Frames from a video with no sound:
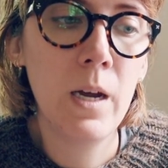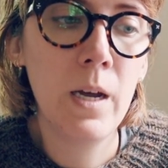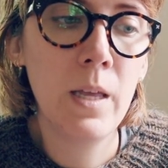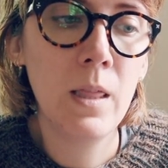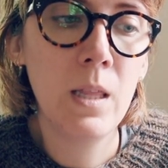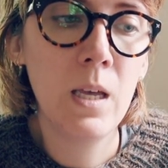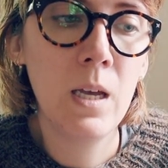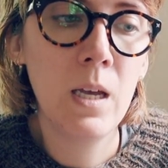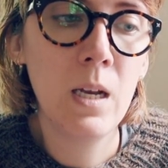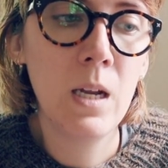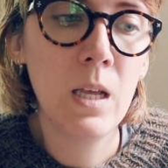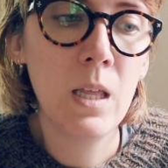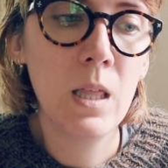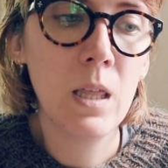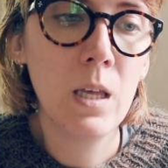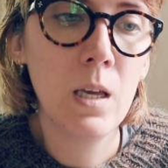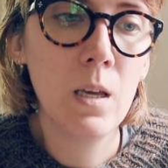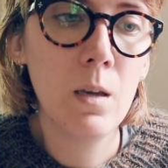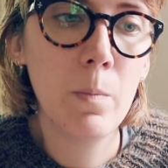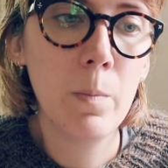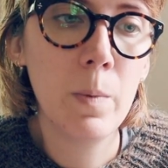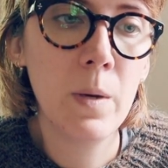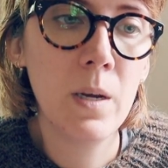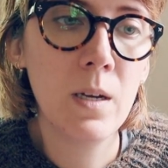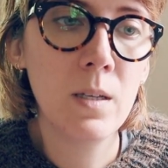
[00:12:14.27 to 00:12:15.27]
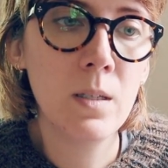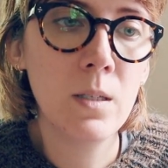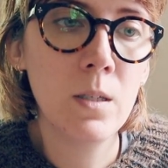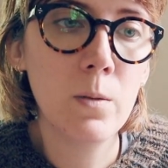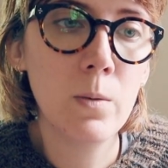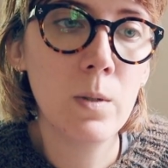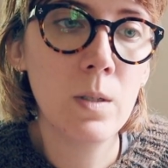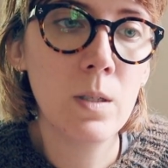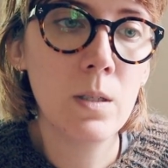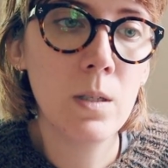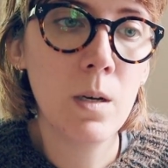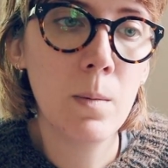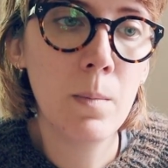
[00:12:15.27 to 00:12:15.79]
and then I think because
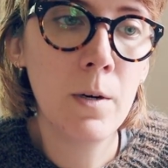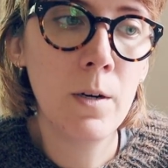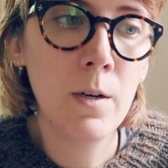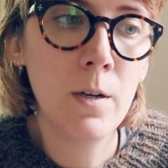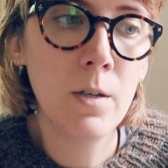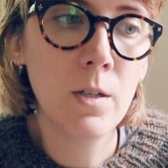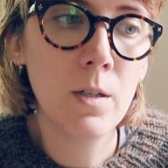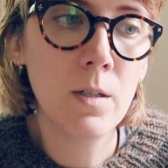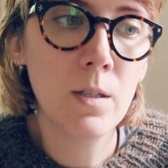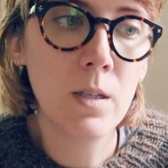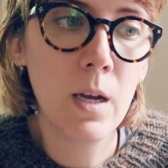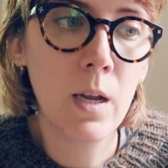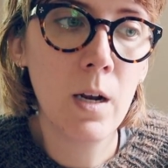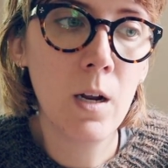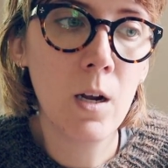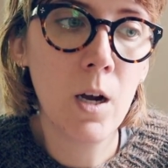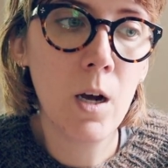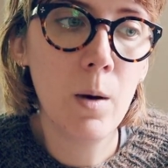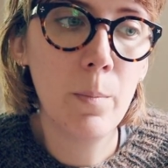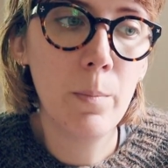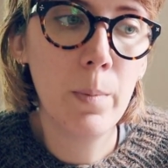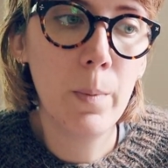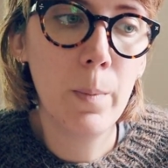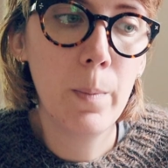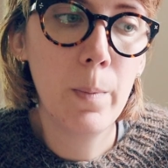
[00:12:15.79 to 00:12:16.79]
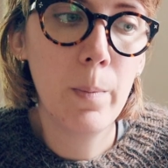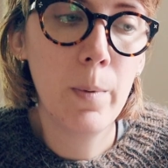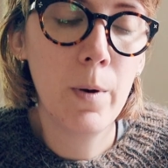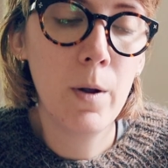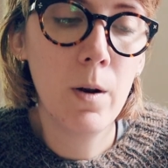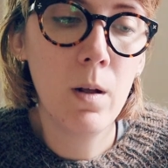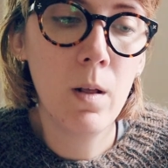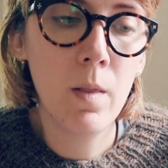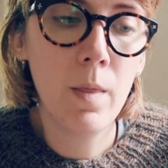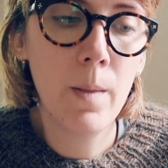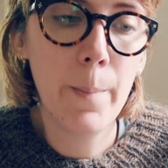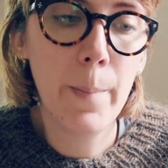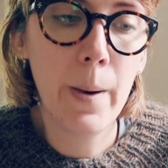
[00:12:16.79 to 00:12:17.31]
it was summer, it just kind of got
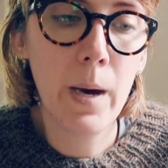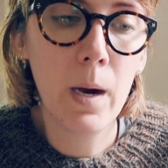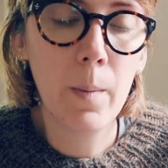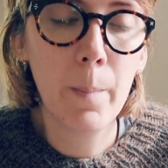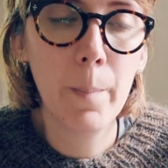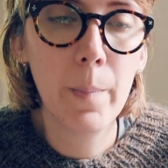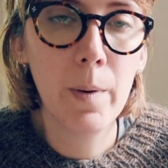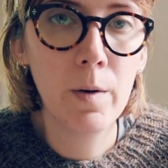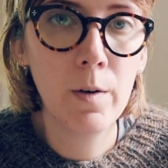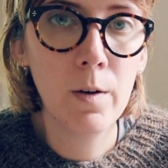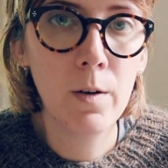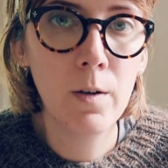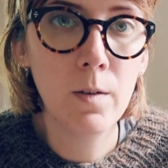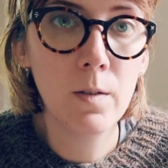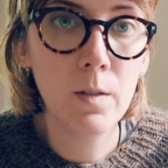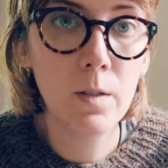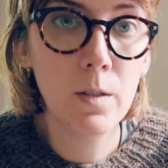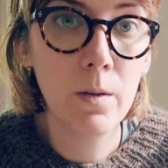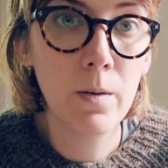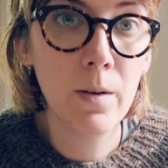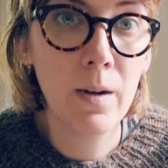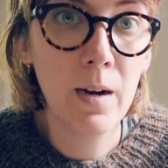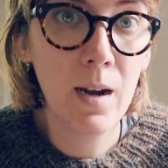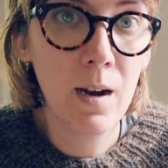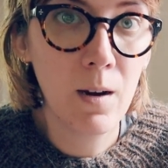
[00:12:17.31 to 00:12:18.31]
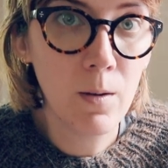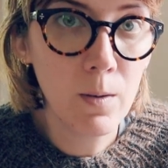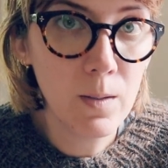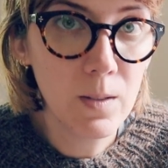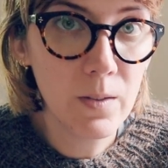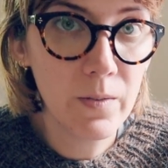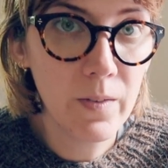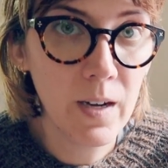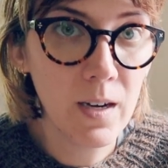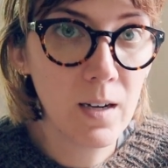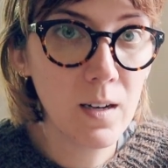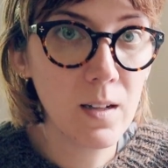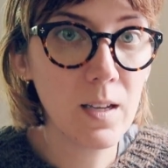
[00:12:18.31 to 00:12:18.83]
put on the back burner. And so now
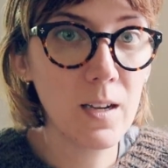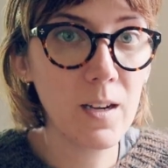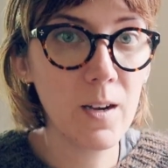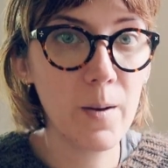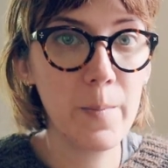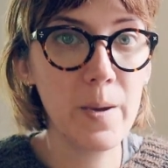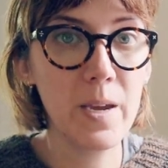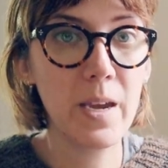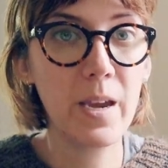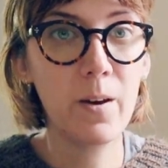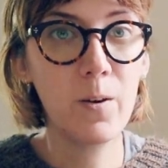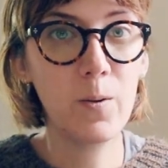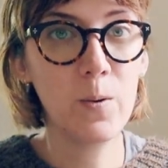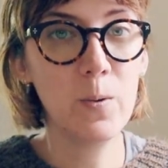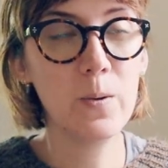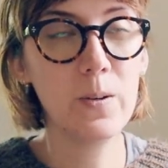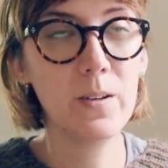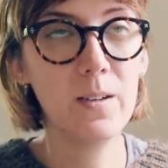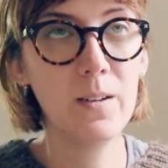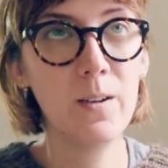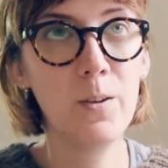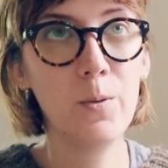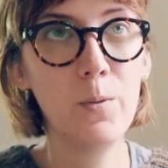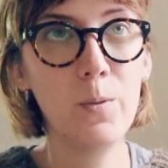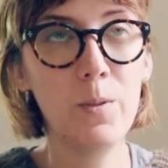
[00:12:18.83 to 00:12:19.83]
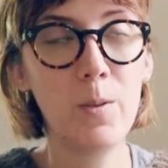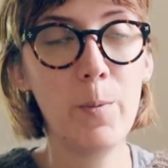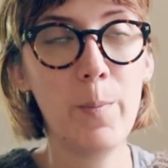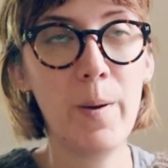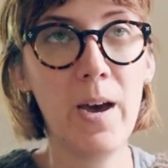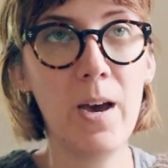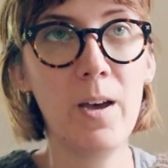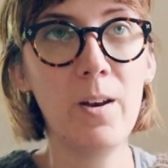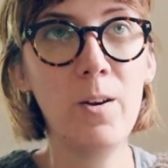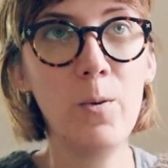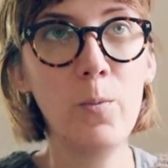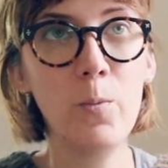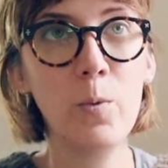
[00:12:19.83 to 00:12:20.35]
it's finally coming out. It, the
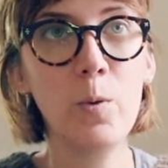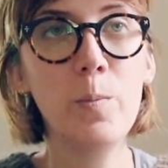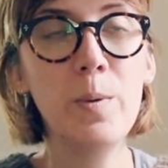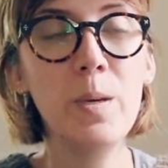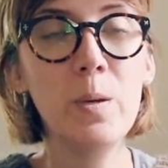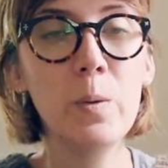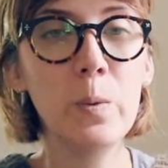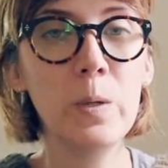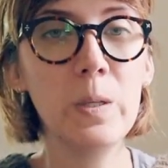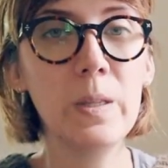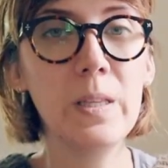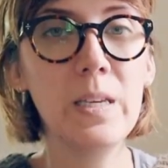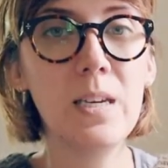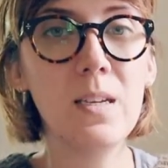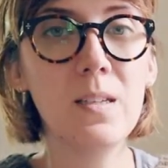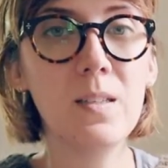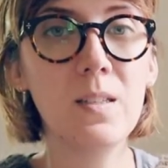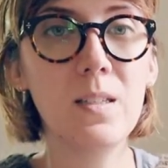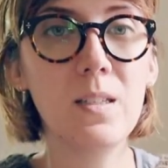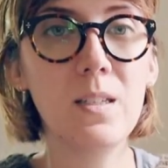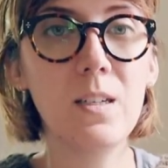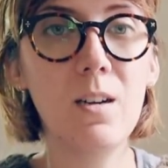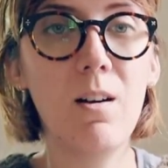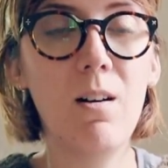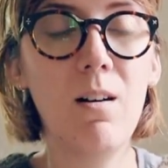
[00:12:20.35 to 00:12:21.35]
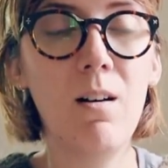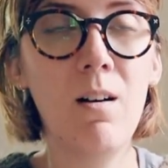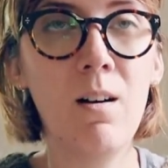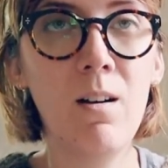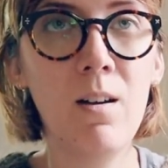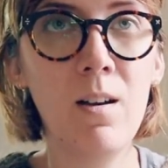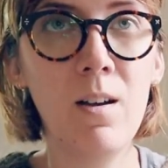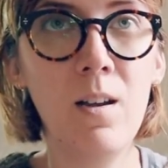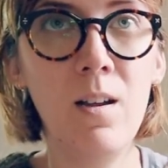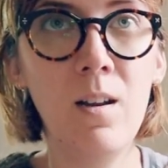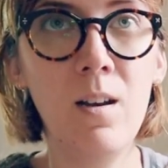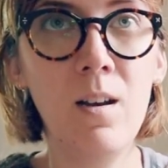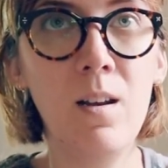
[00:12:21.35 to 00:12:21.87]
pattern will be released
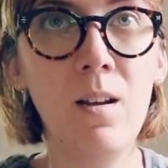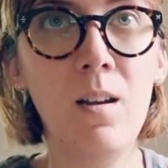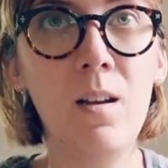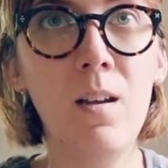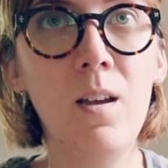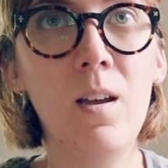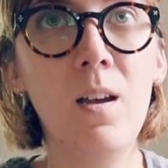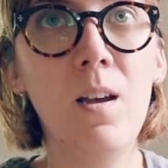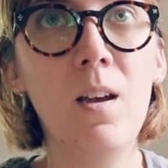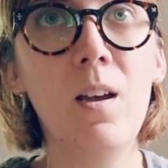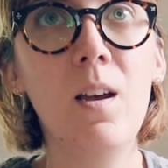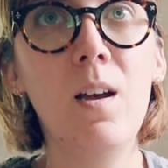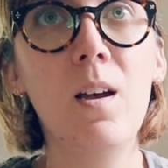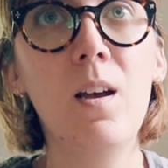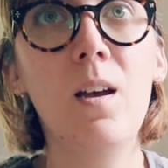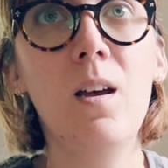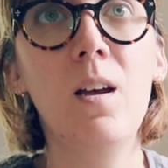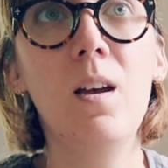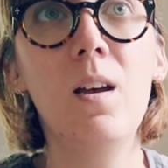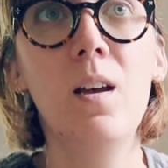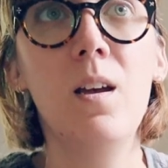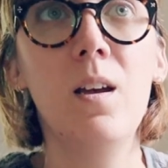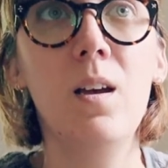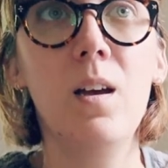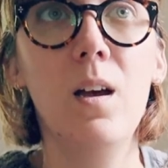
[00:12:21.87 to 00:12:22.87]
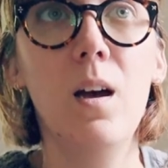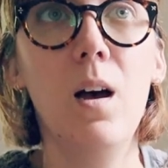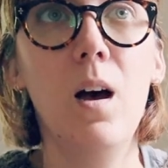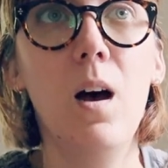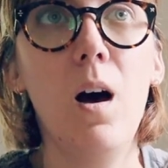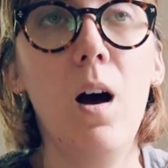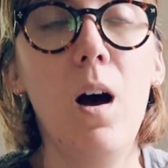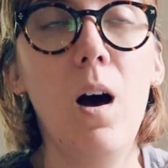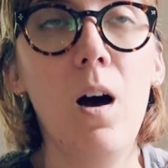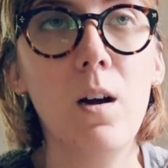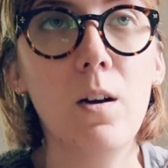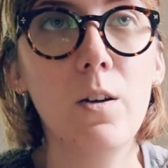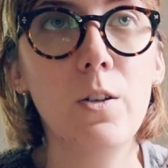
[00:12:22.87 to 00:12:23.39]
on
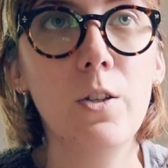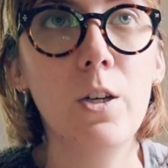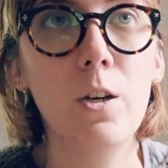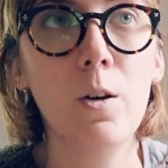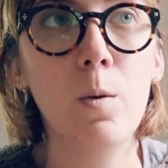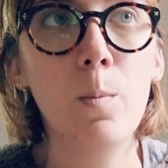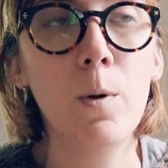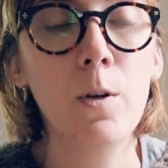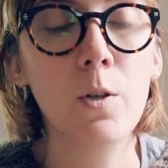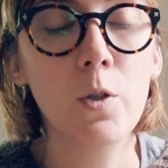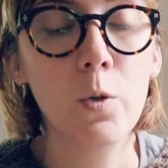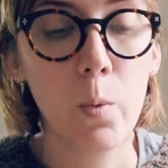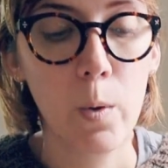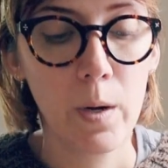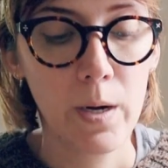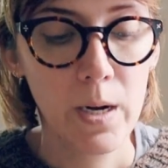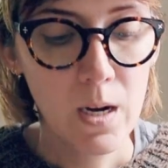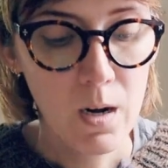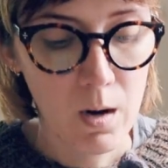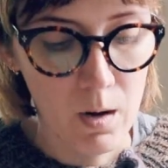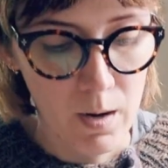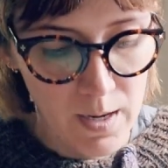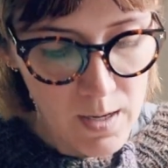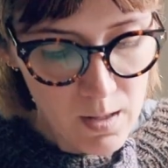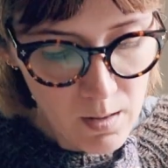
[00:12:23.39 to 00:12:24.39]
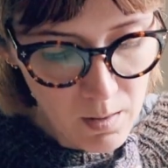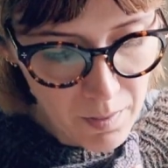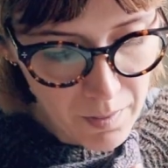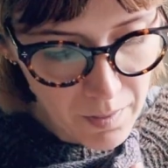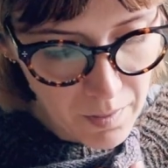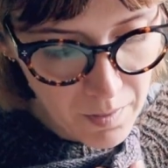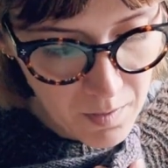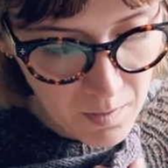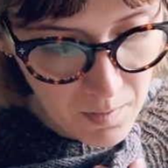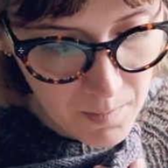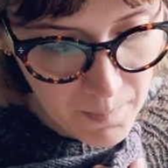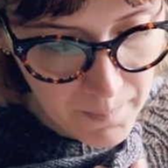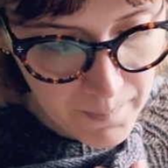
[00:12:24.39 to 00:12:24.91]
October twenty-ninth,
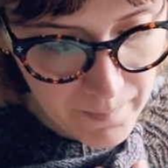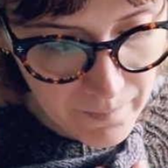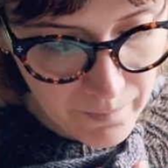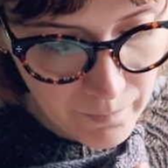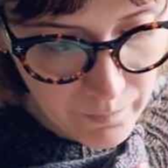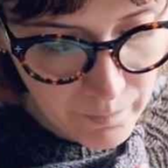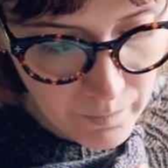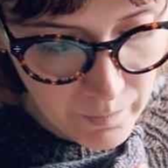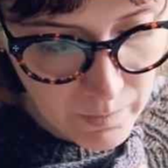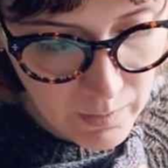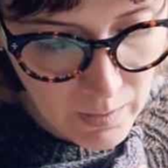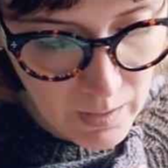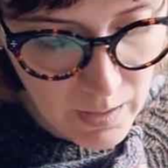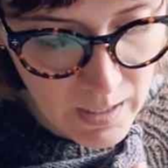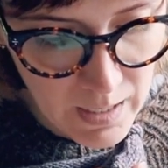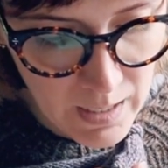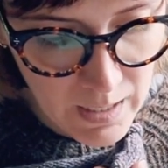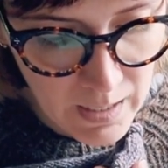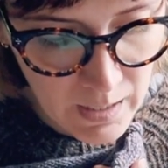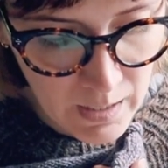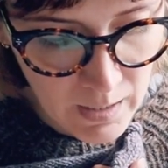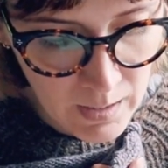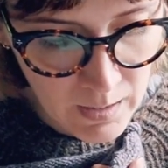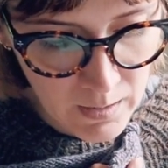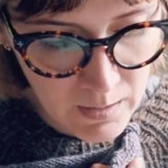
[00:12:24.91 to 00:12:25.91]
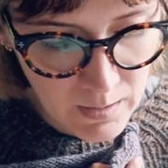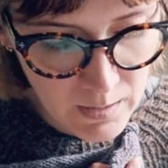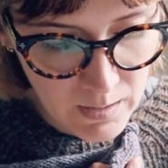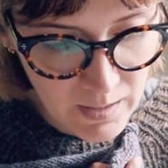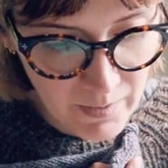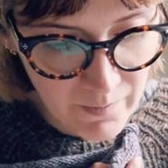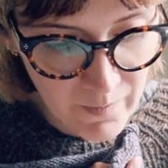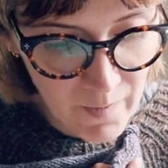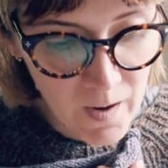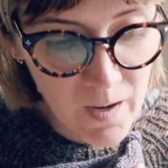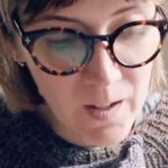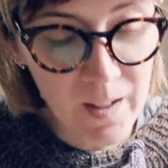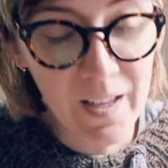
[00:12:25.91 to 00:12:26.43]
and
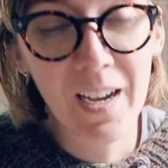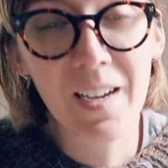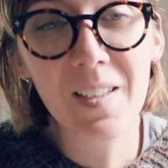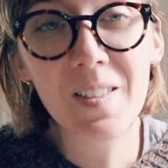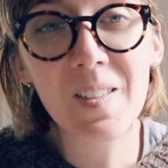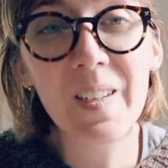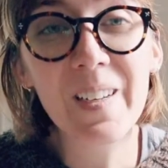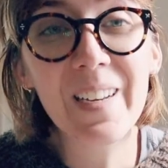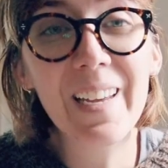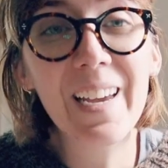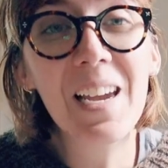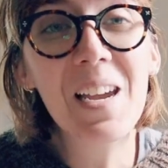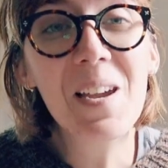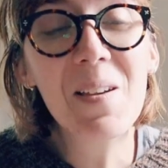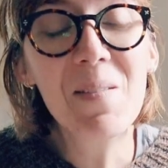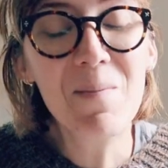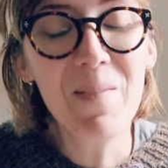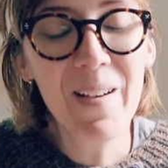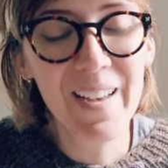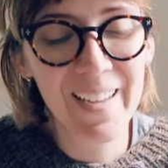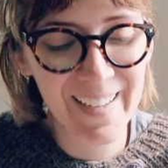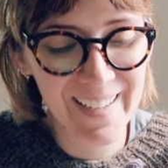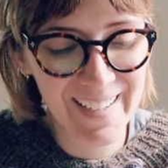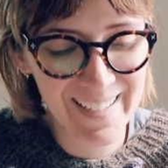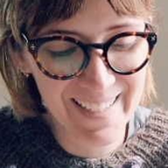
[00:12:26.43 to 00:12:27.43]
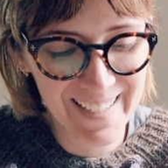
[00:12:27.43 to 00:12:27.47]
it finally has a name.